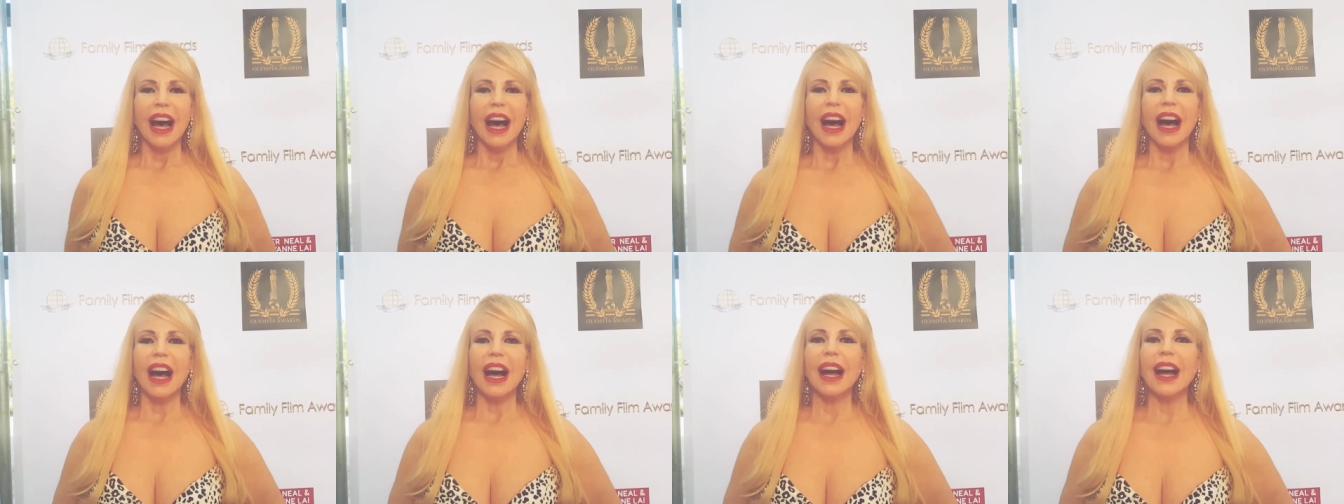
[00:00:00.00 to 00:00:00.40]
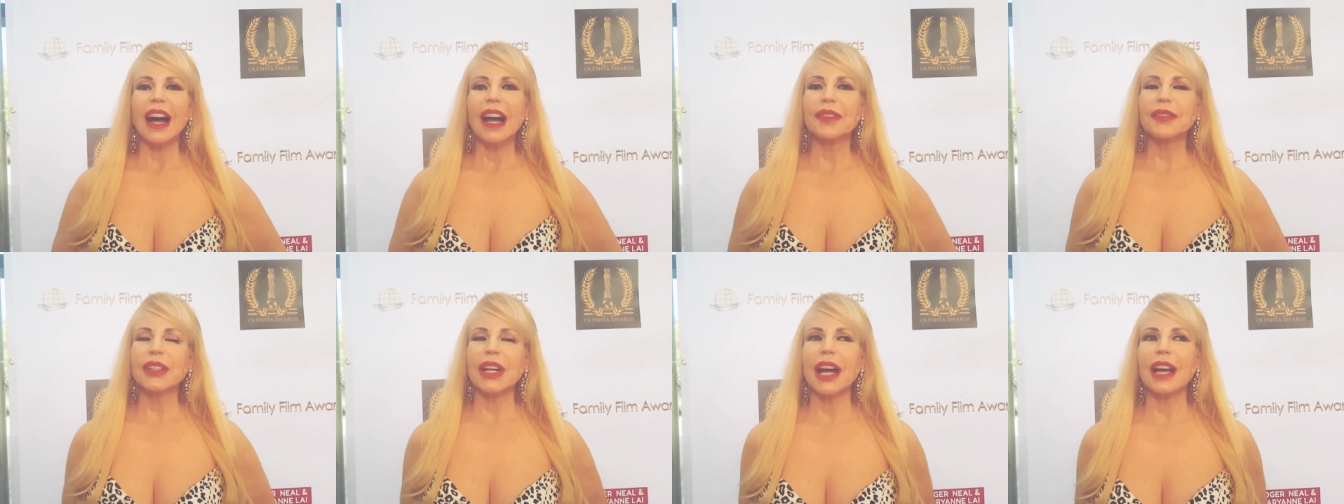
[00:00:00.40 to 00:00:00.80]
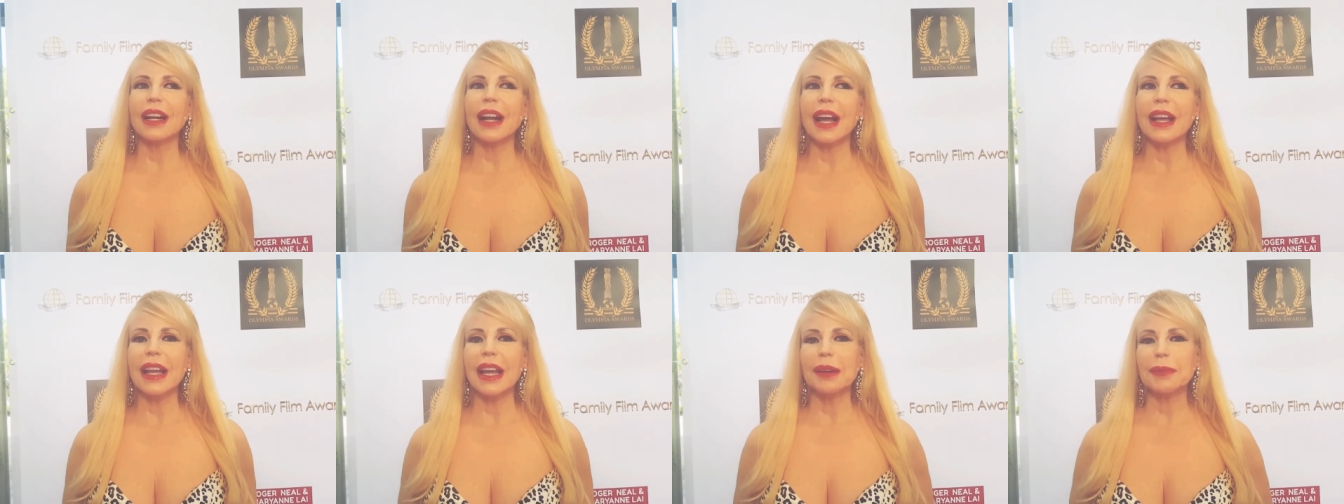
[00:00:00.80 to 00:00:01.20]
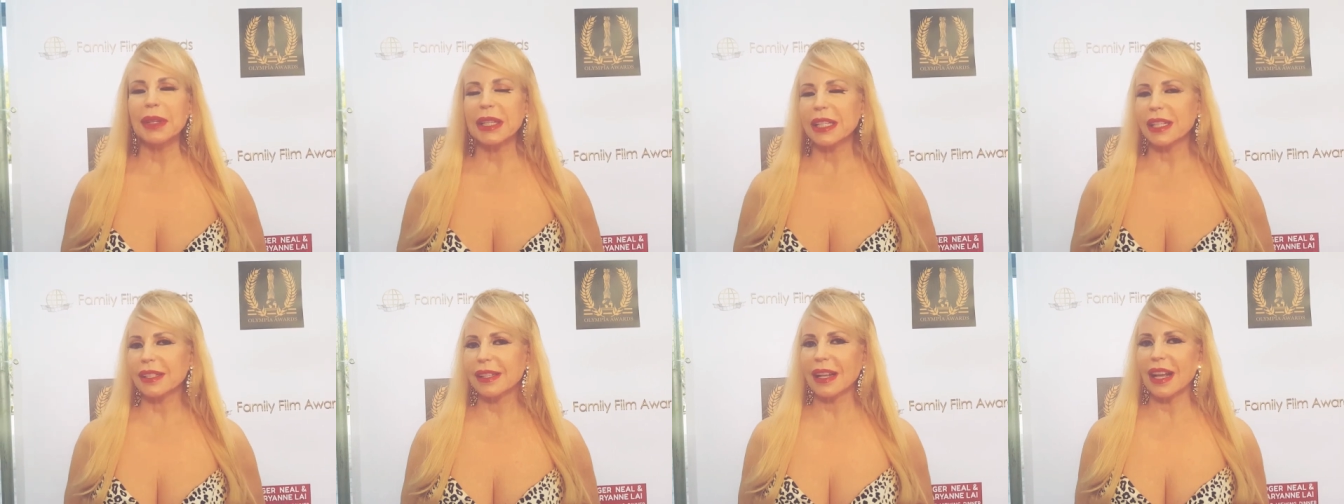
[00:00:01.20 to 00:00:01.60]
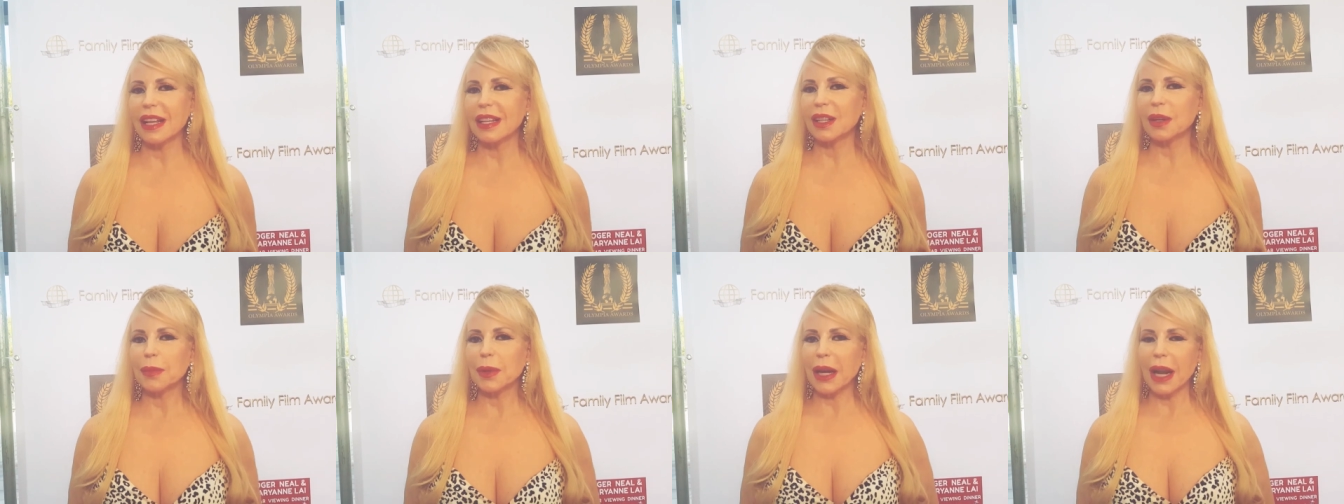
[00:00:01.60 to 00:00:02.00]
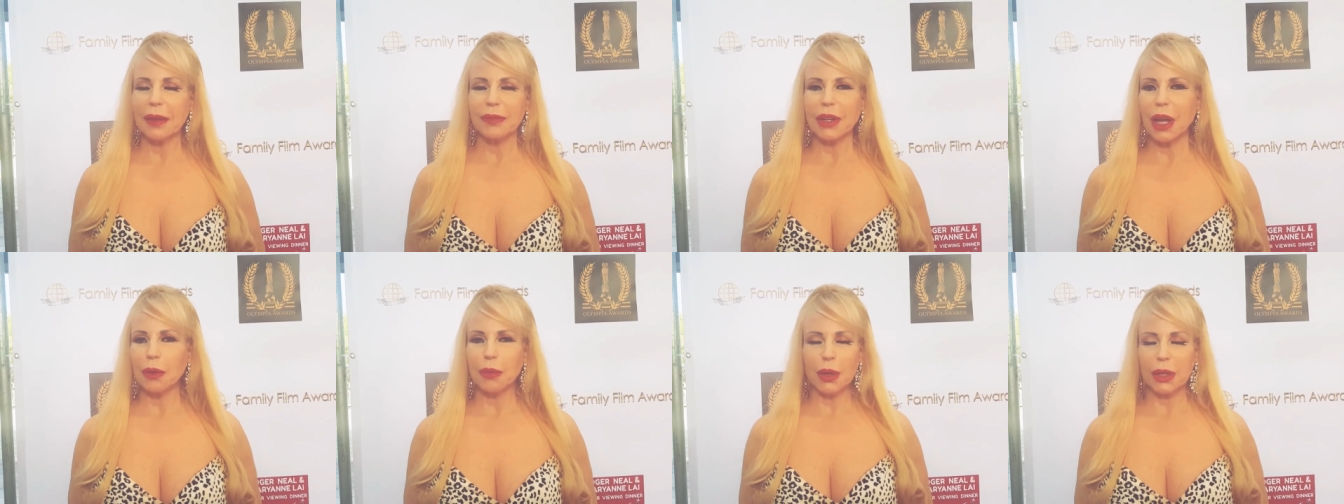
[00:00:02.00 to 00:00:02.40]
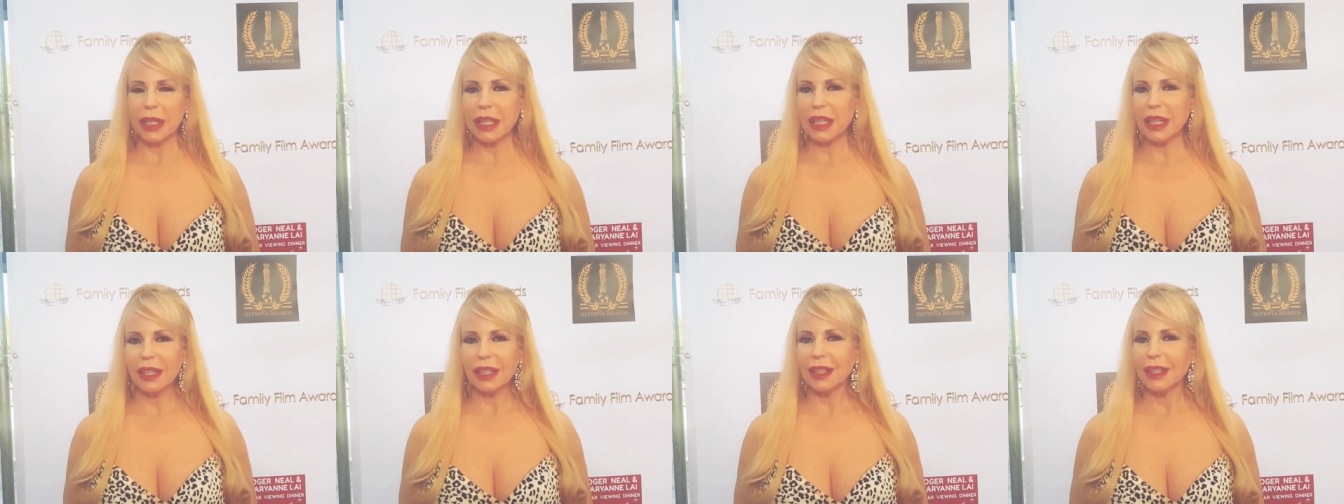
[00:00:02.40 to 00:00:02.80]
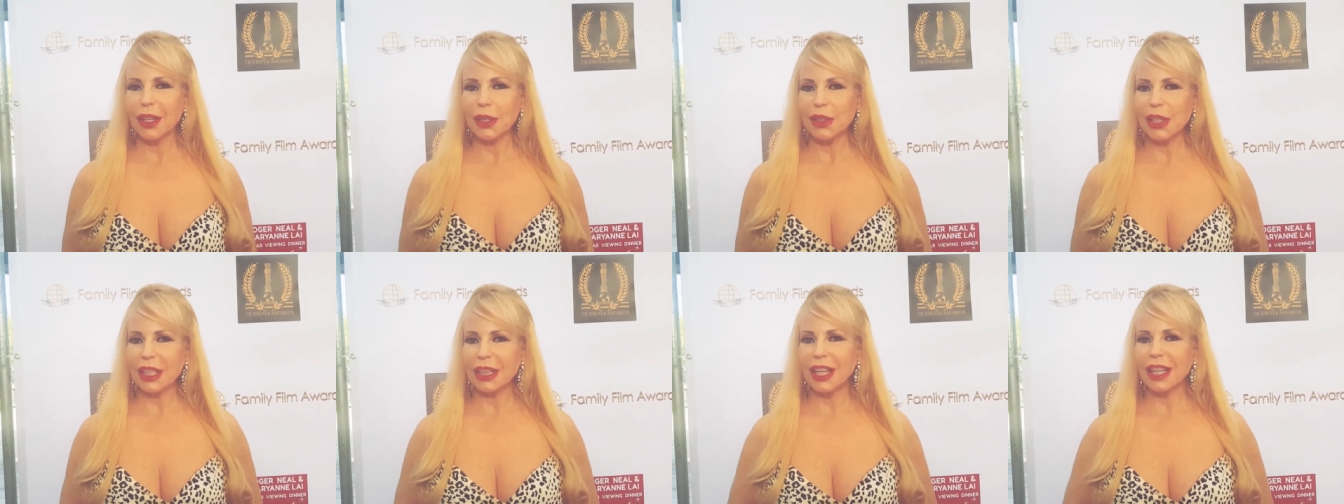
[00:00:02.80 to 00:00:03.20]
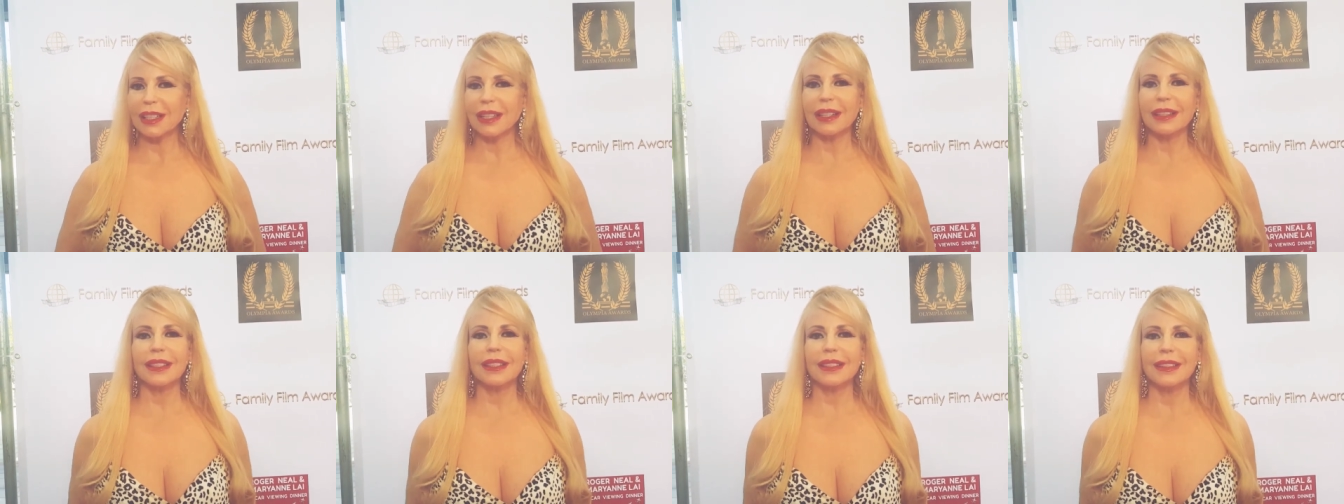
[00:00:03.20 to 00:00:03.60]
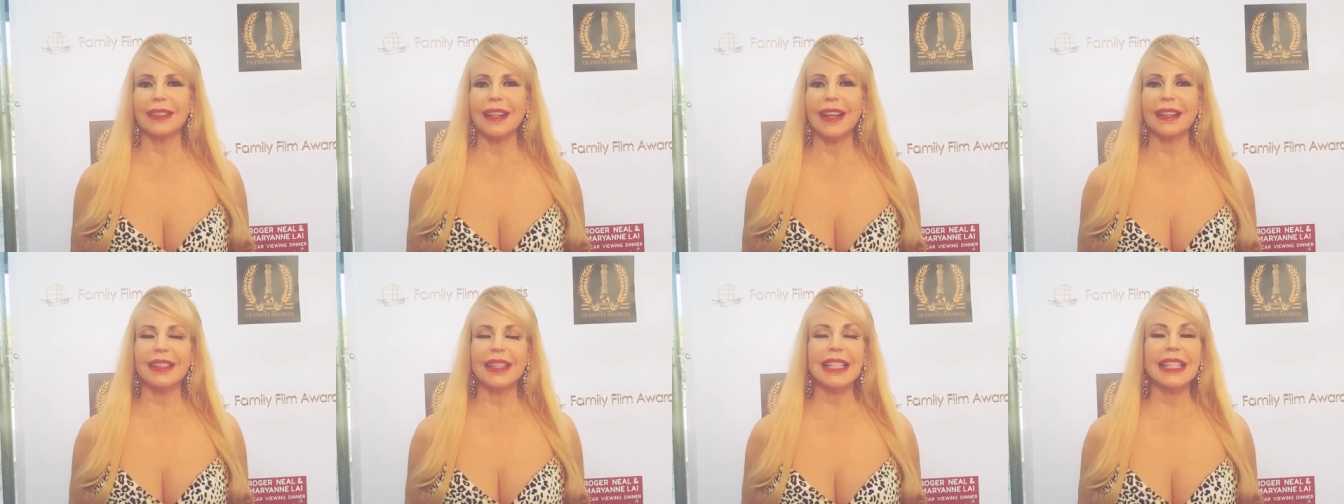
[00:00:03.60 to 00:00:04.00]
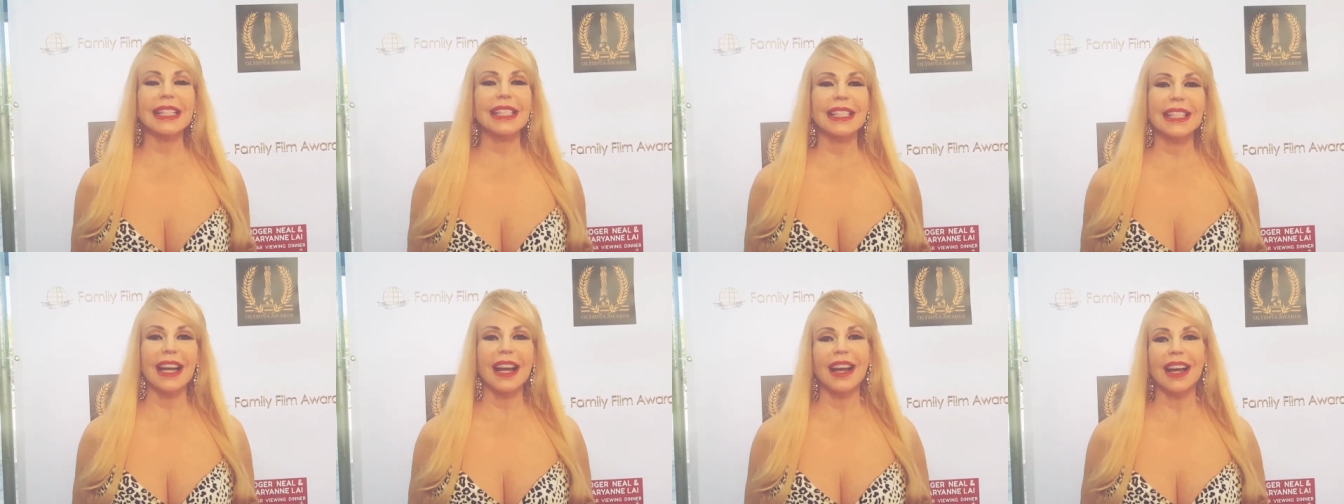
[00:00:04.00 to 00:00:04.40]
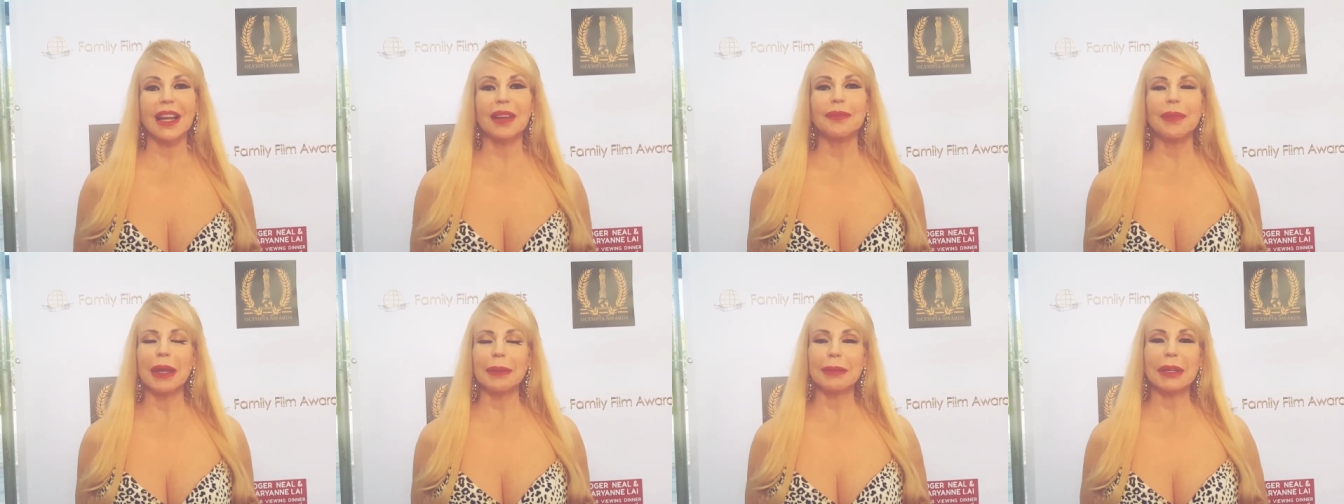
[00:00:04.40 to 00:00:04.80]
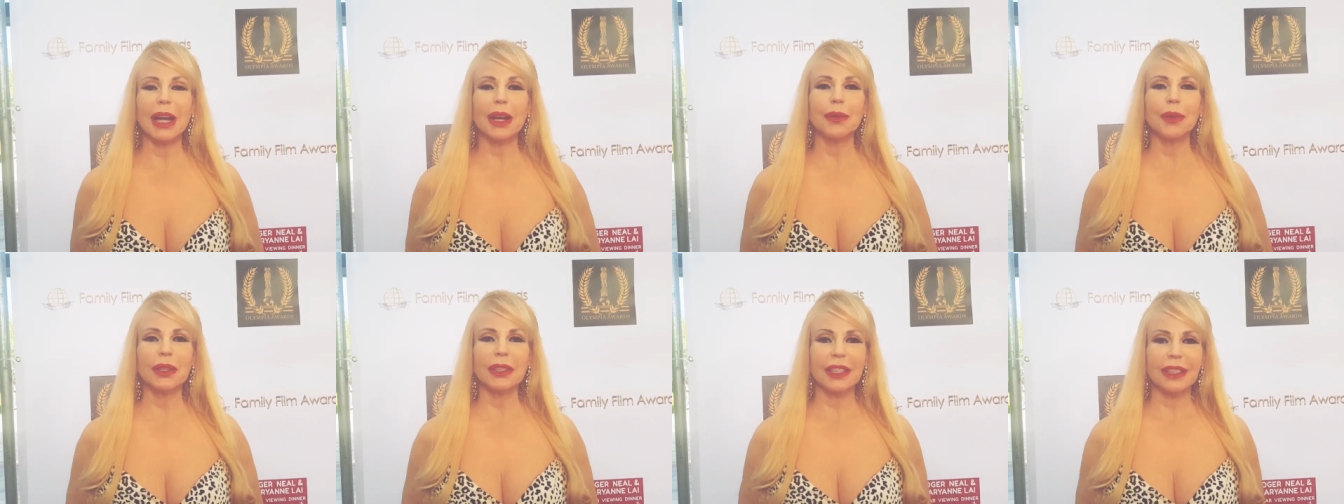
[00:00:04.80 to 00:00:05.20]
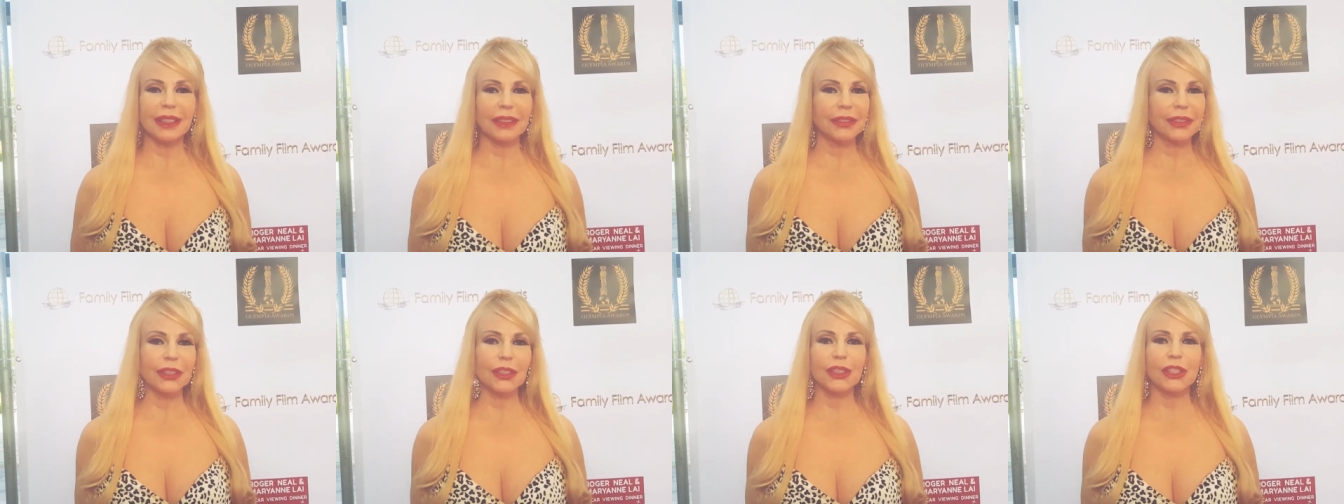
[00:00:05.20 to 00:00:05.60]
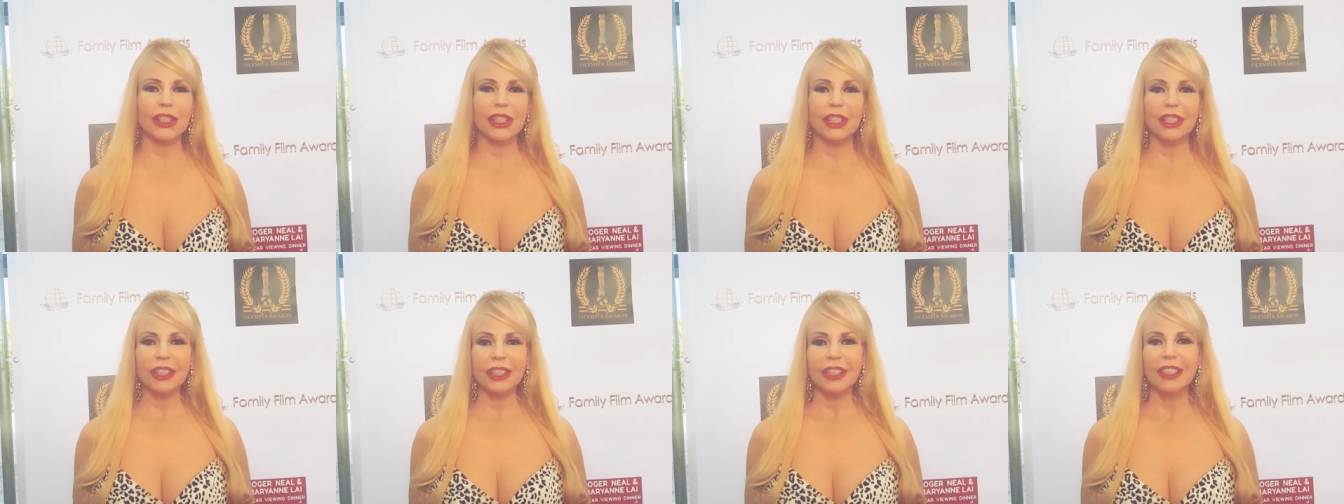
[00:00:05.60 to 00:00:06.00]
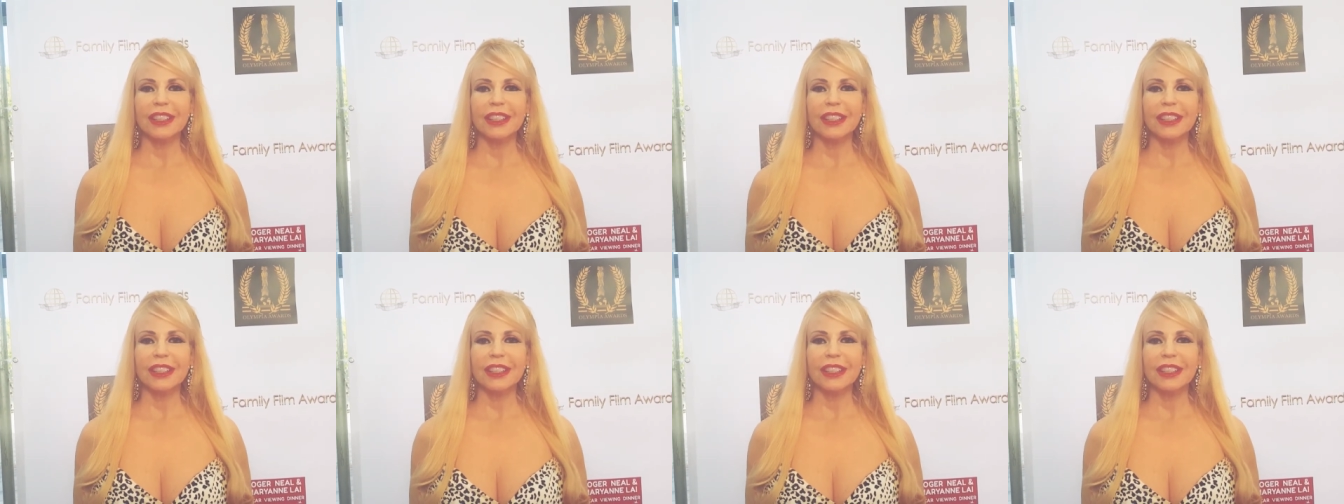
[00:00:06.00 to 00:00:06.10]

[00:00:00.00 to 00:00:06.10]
I'm not. I am a designer, but I'm not working in a clothing line at this time. Maybe I will in the future.